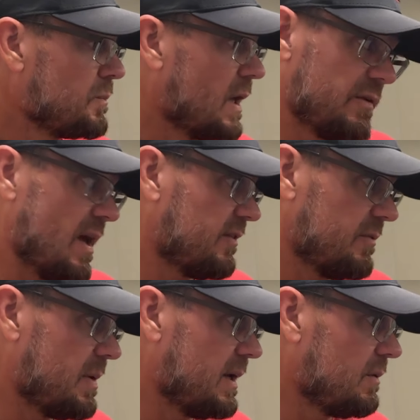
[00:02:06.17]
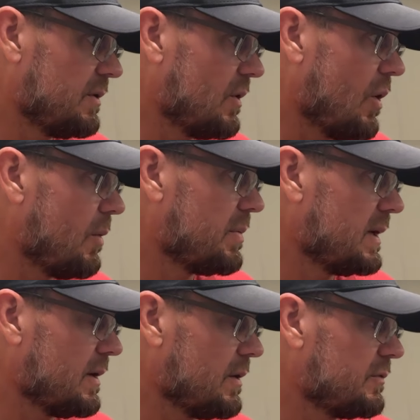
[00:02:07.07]
these guys have been here, all
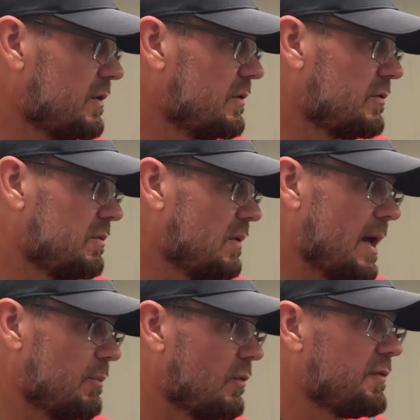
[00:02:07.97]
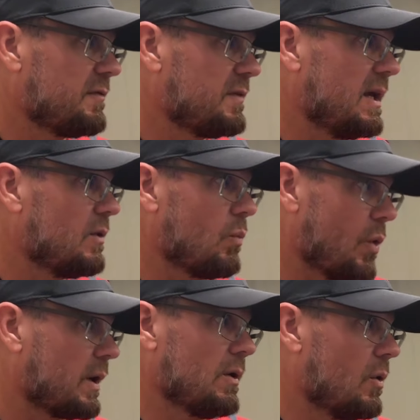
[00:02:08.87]
been here since April 15th
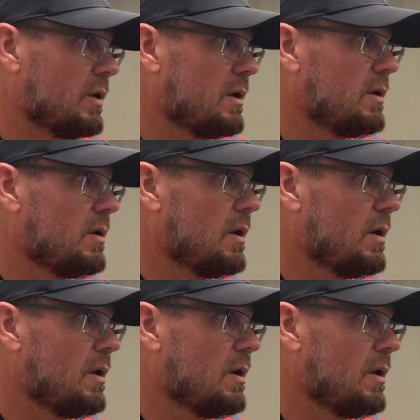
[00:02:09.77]
working on it,